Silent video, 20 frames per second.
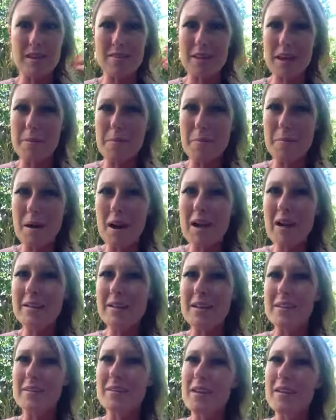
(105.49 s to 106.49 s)
That
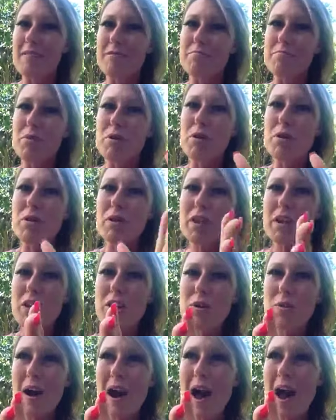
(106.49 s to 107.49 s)
mind that's kind of
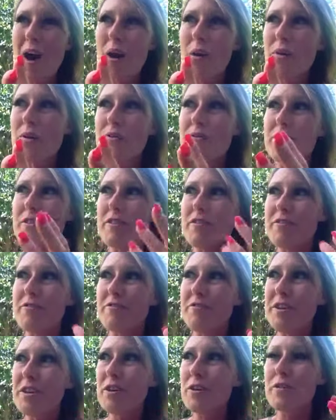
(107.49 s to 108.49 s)
pulling you out of the
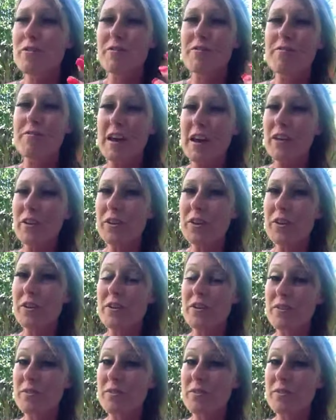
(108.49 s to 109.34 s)
fear of failure.